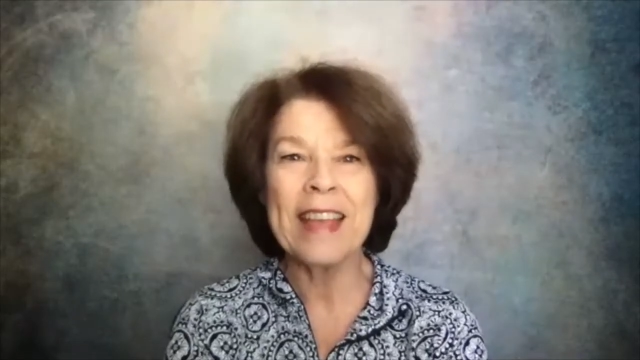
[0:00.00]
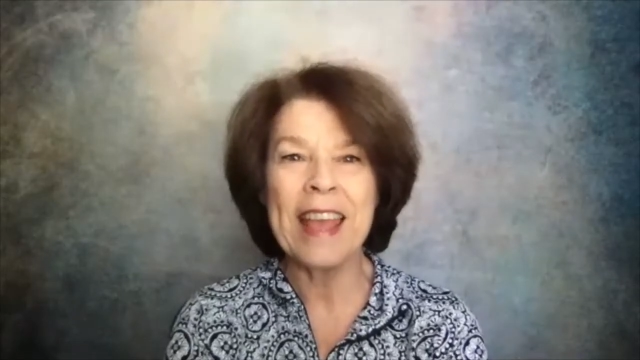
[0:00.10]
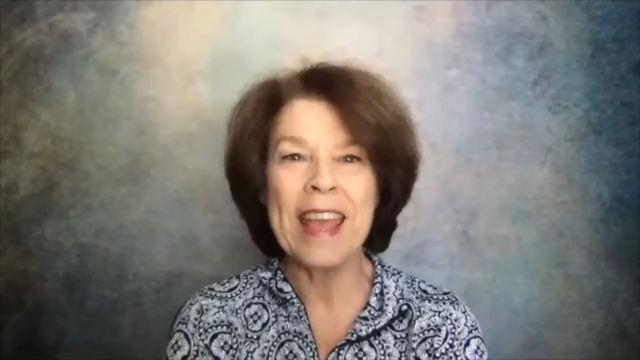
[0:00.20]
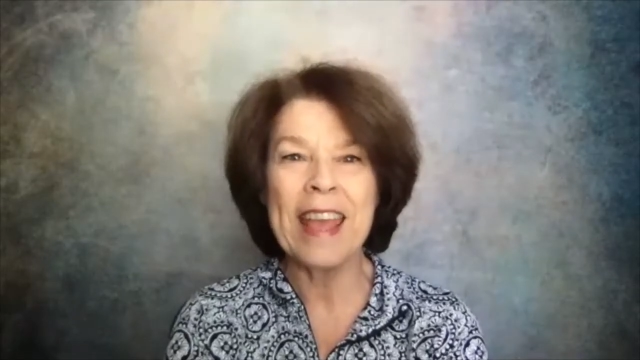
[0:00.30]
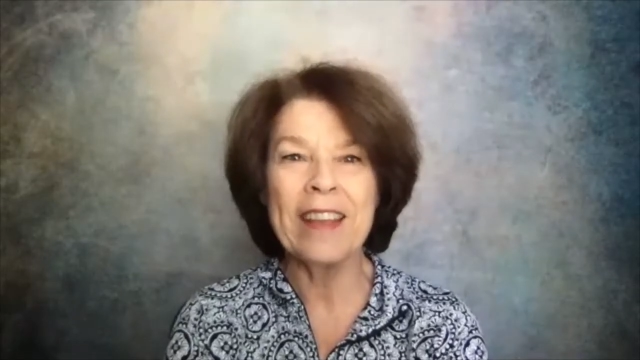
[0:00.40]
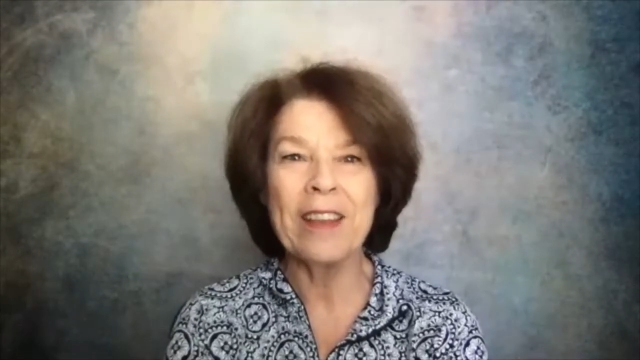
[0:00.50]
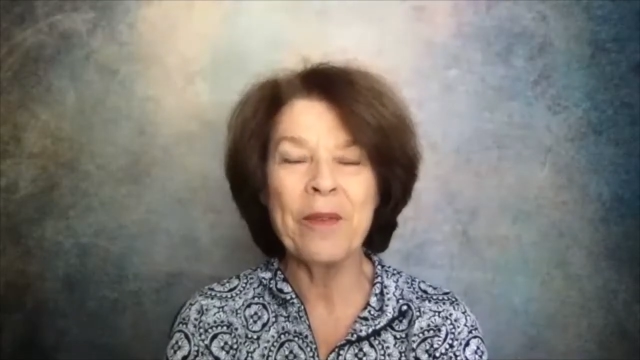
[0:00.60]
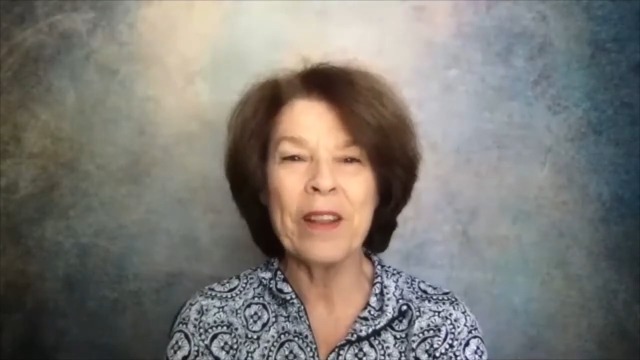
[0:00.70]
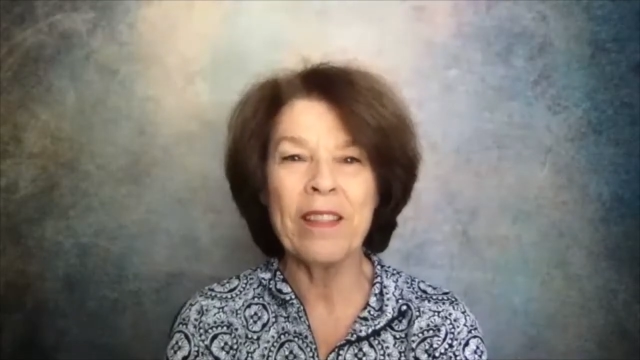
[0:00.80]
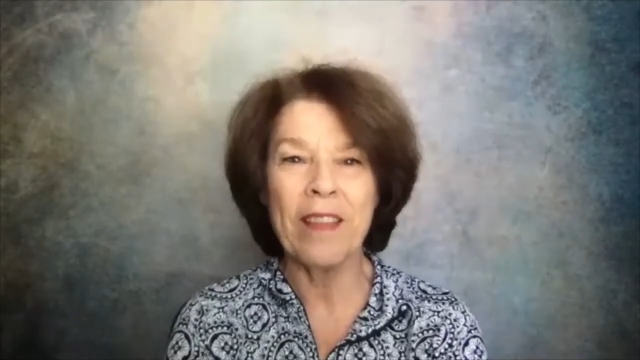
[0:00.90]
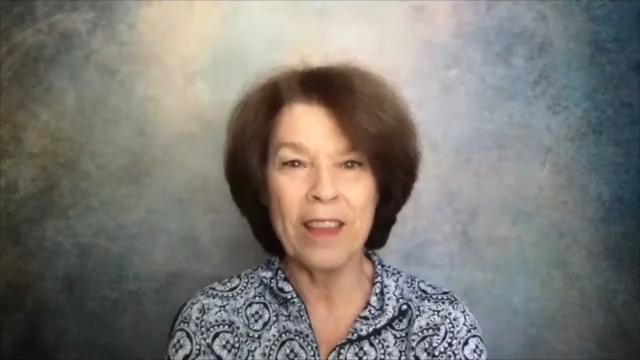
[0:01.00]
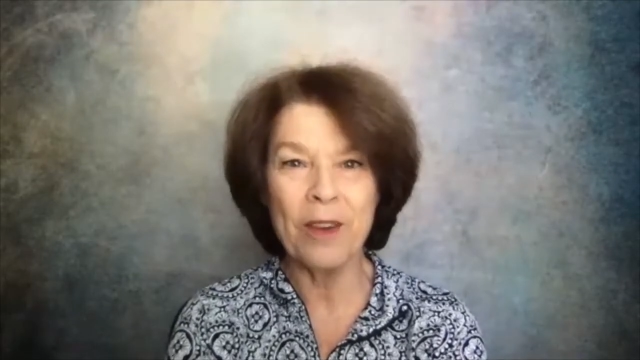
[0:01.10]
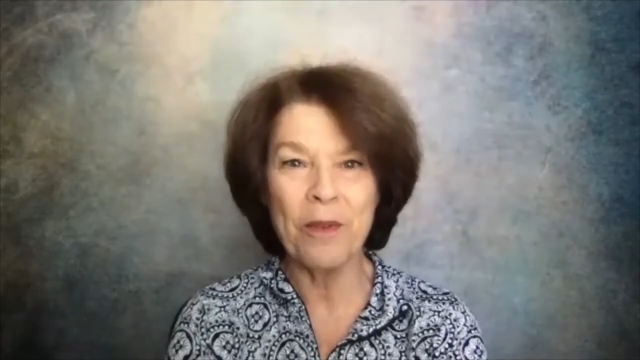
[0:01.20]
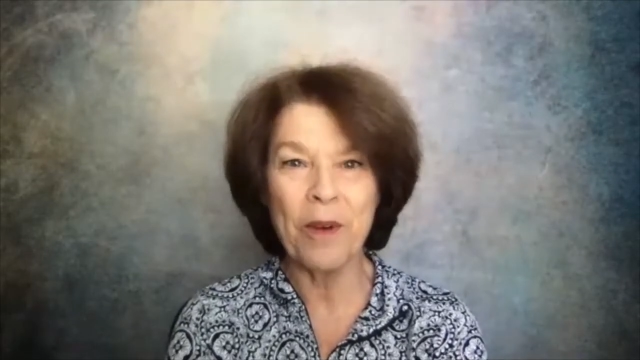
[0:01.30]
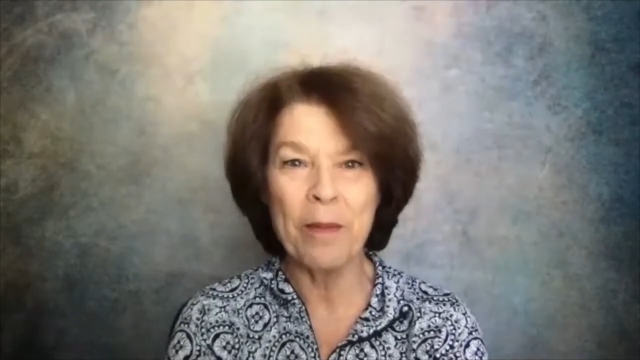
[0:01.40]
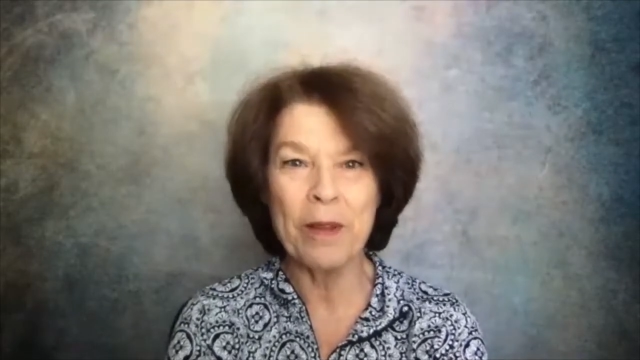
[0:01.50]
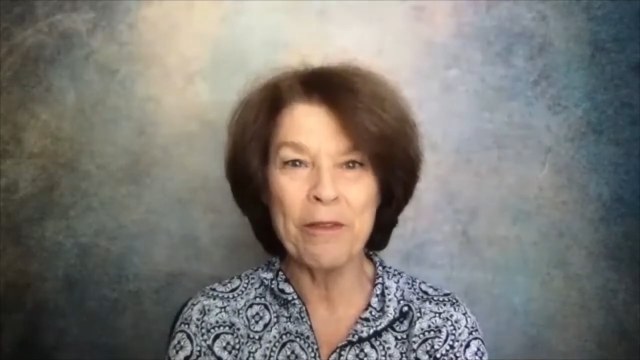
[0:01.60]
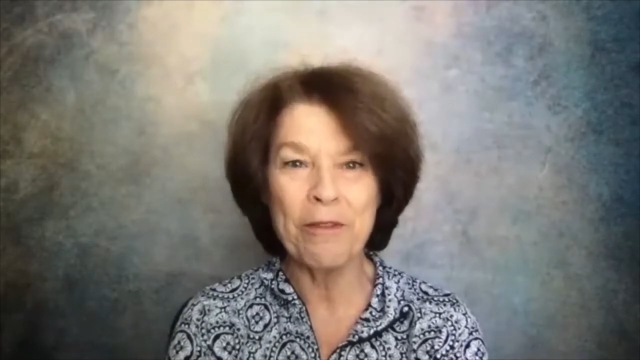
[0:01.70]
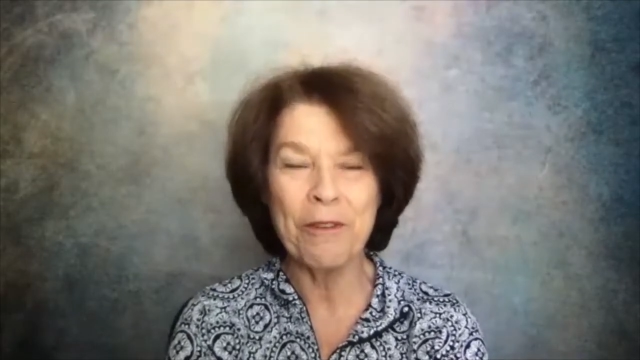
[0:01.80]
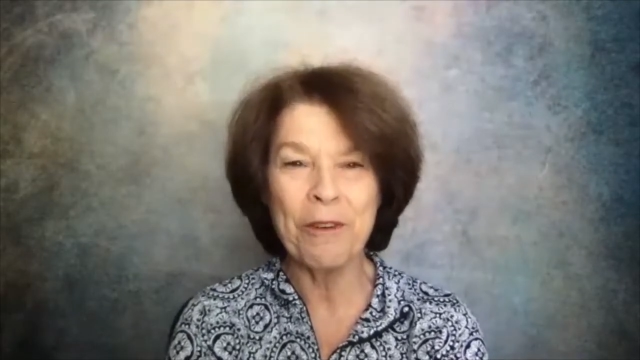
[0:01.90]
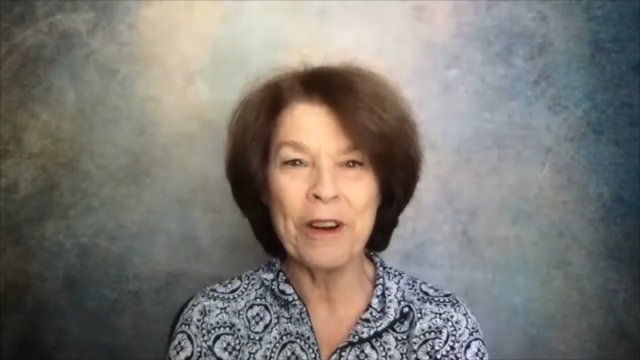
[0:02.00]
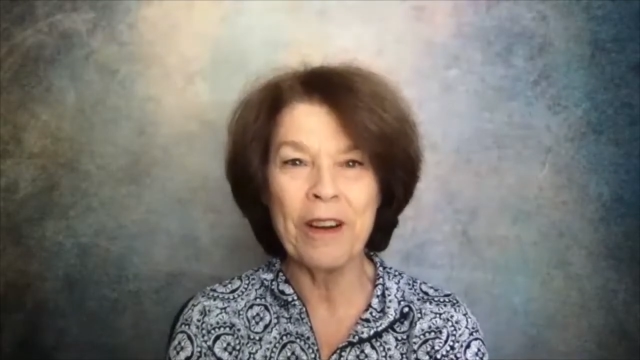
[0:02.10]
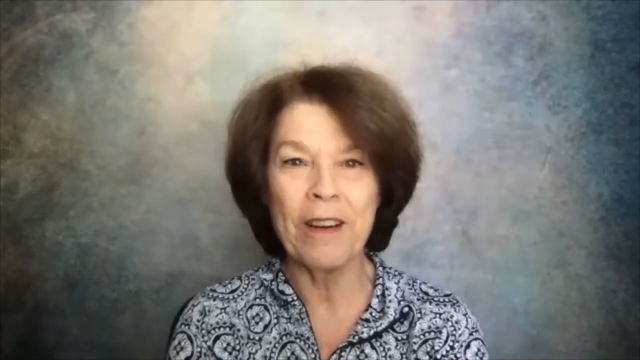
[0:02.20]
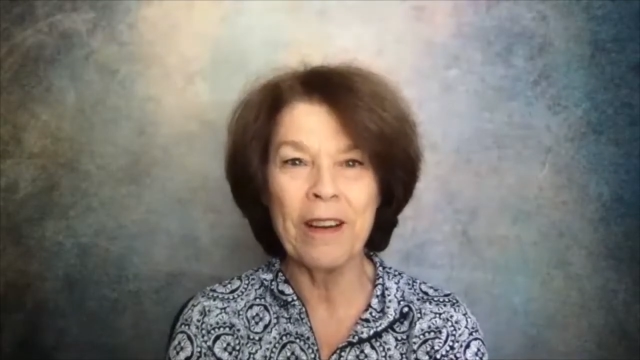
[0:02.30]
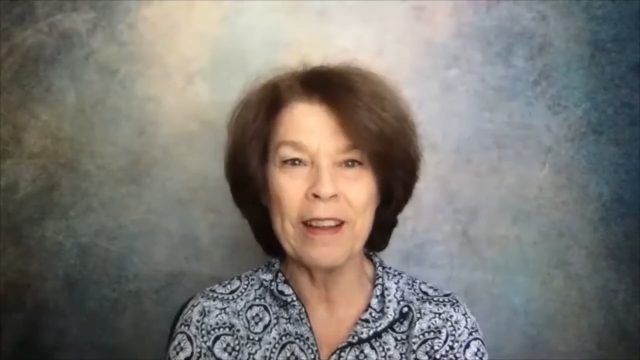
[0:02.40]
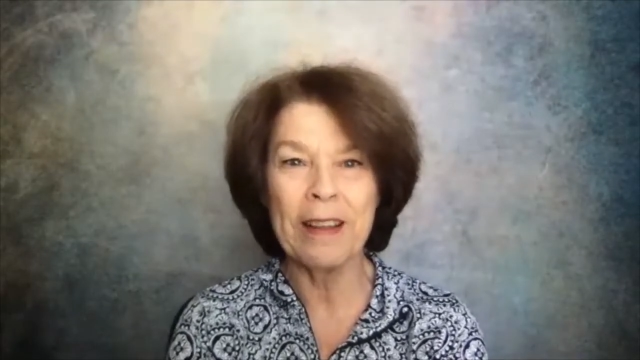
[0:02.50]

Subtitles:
and I want to thank you, Robin, for